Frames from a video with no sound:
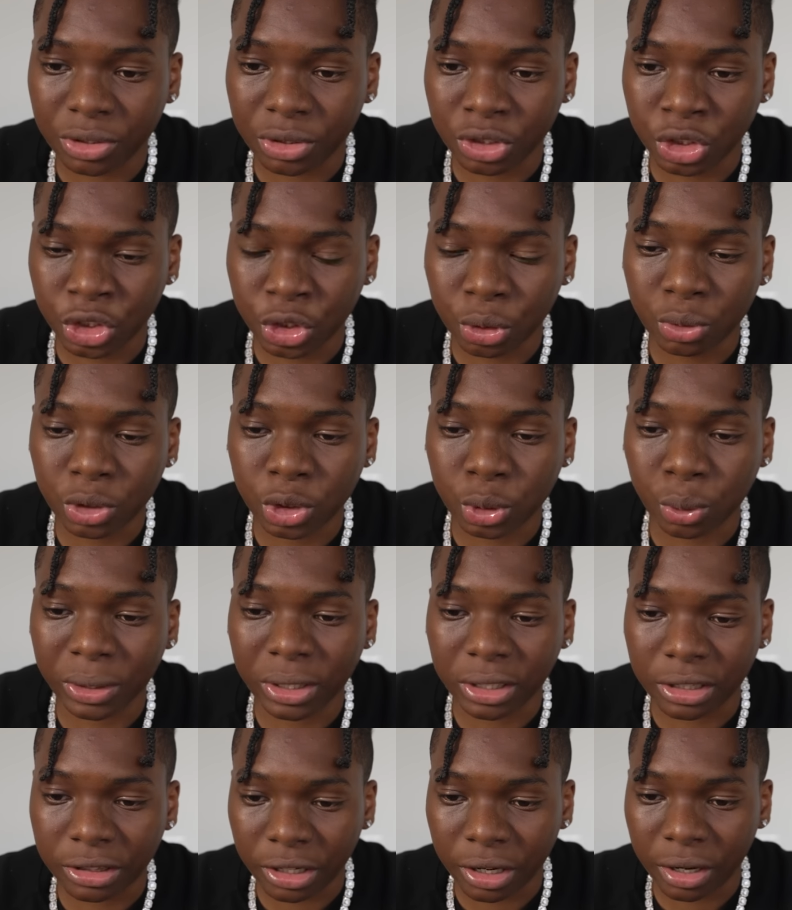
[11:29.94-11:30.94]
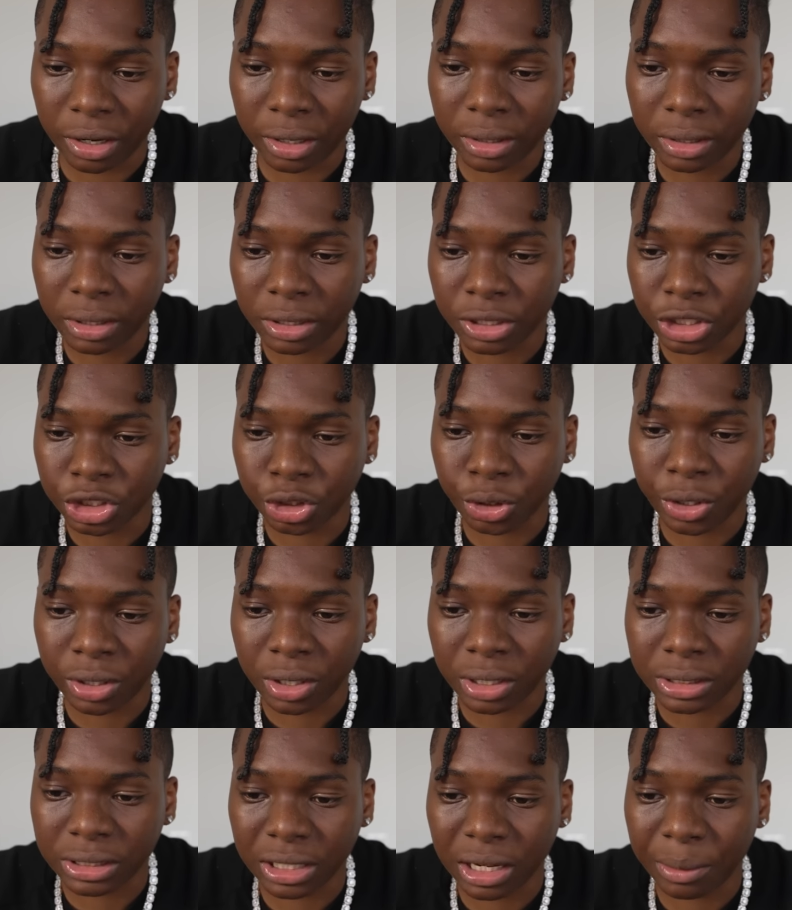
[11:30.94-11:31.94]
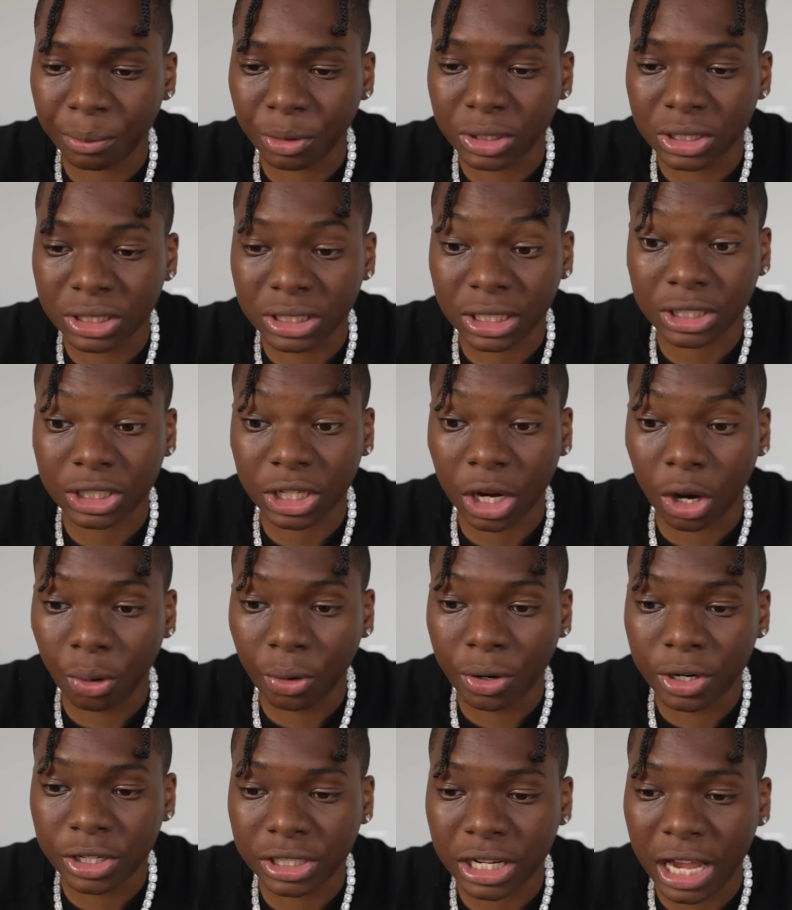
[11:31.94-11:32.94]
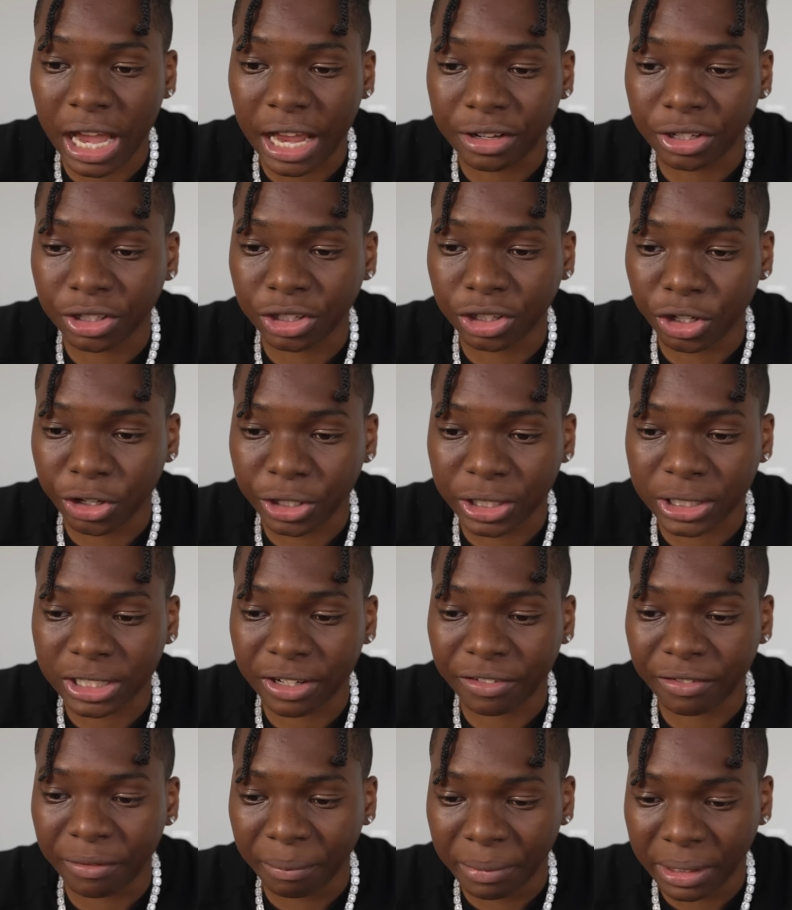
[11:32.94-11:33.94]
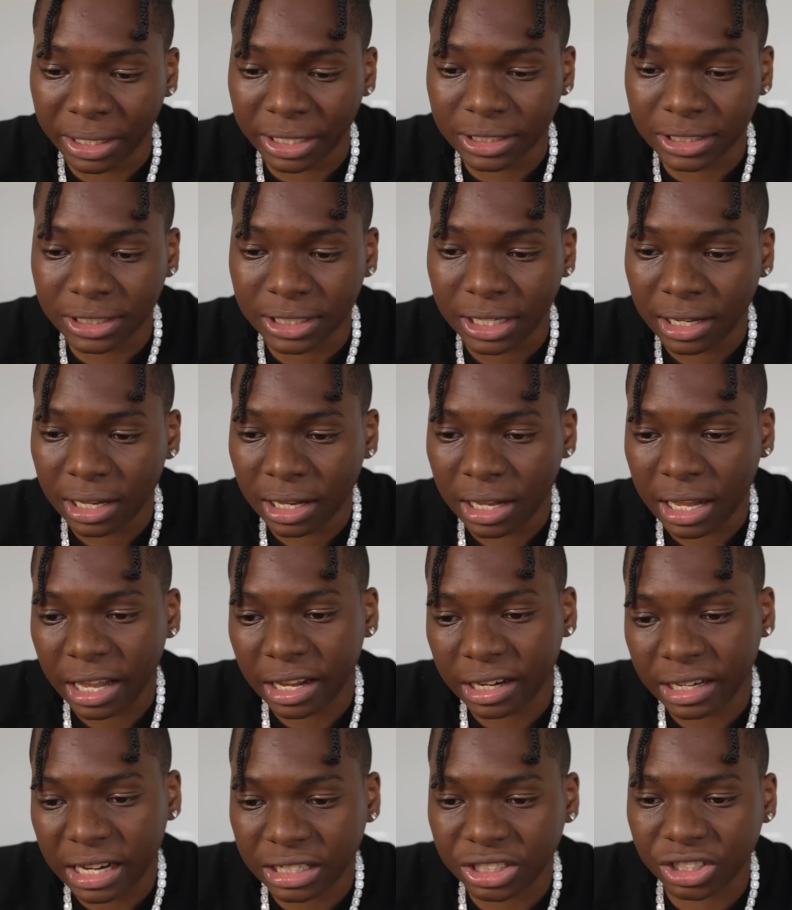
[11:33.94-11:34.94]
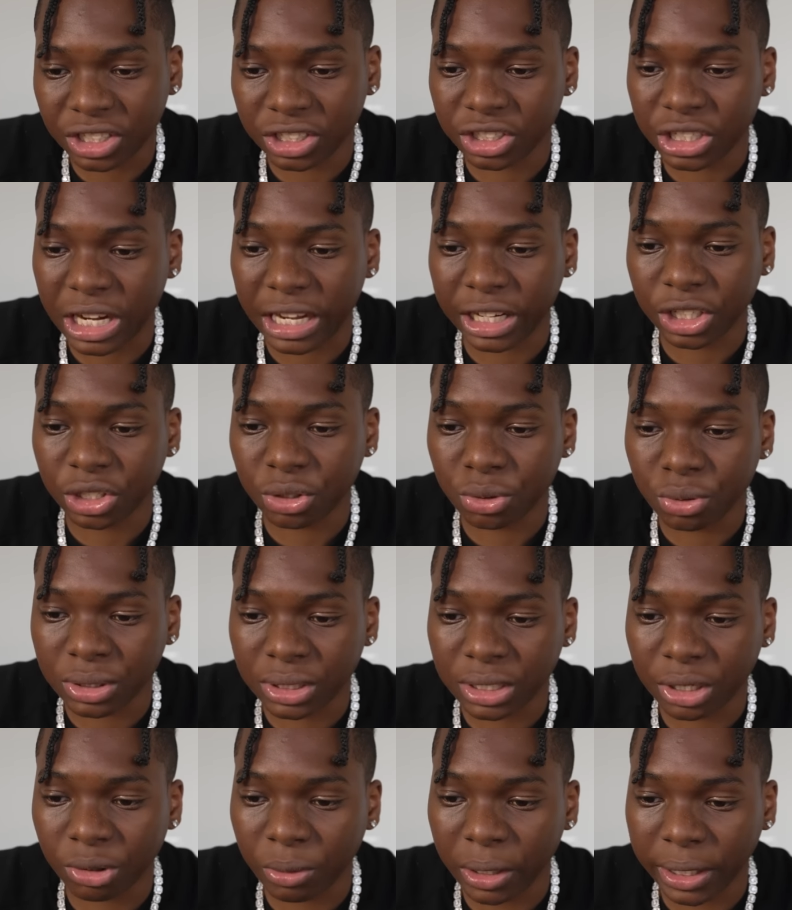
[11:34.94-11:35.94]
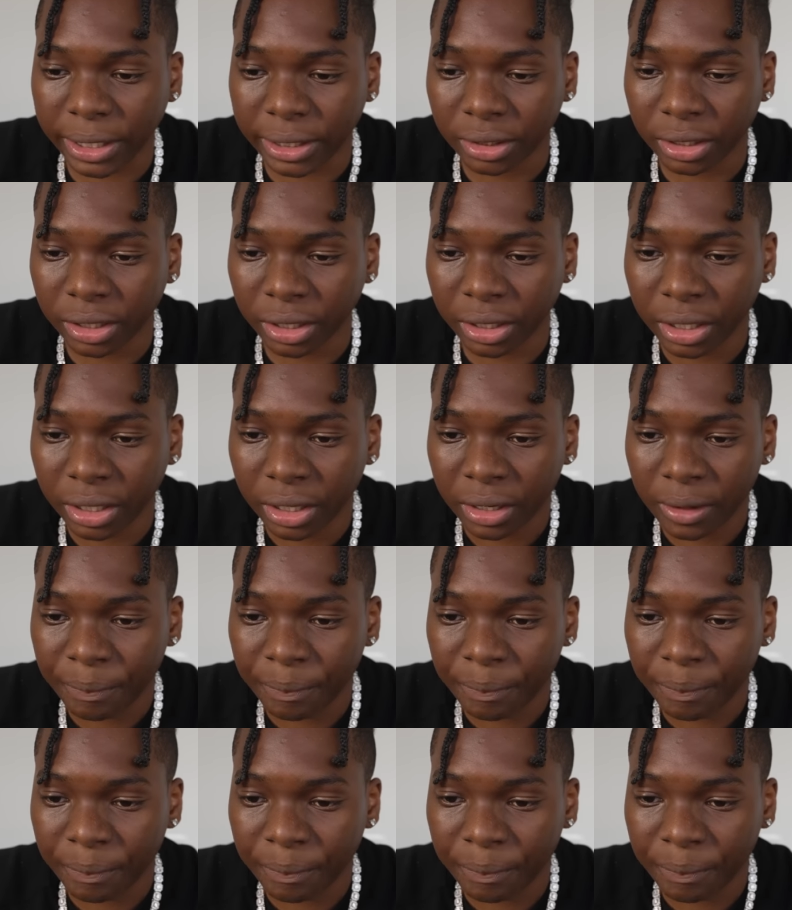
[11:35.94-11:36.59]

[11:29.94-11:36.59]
June 23rd, the screen on time was six hours and 37 minutes, and that's just like using it regular.